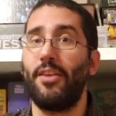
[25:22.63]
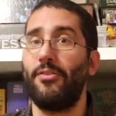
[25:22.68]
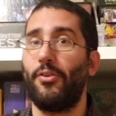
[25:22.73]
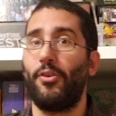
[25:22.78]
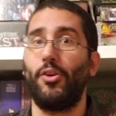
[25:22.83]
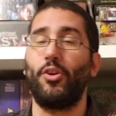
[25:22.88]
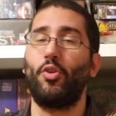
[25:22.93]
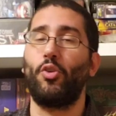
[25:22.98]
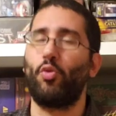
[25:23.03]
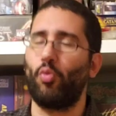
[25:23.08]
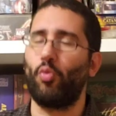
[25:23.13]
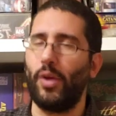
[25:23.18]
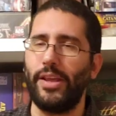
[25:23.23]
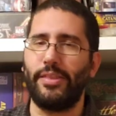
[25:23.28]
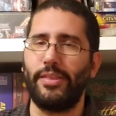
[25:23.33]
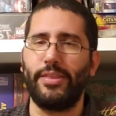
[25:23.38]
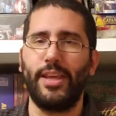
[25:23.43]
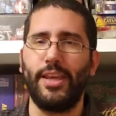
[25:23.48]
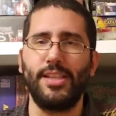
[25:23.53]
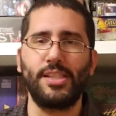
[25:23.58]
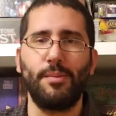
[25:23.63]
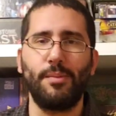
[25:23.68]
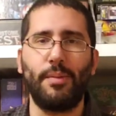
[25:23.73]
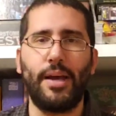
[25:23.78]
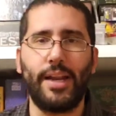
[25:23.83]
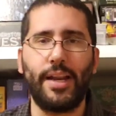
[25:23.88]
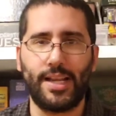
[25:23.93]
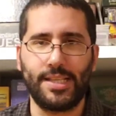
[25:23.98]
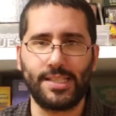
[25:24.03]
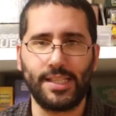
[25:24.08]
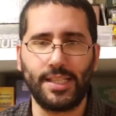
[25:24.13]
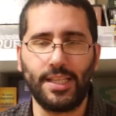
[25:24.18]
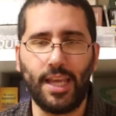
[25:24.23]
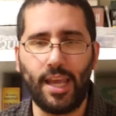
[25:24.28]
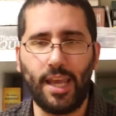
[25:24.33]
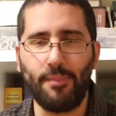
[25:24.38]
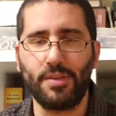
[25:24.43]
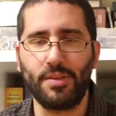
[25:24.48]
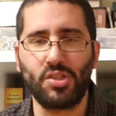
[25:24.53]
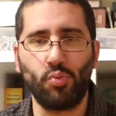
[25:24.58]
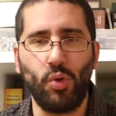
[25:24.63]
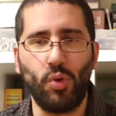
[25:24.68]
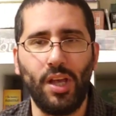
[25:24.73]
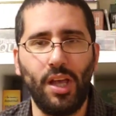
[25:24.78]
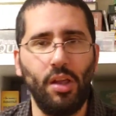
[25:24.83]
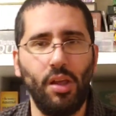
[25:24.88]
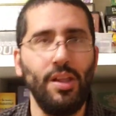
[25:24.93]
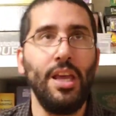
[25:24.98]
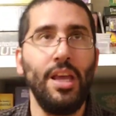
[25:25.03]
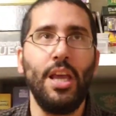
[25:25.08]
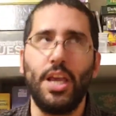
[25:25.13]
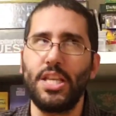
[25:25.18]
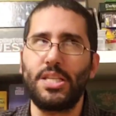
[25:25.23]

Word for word: I've heard great things about it as a game as well.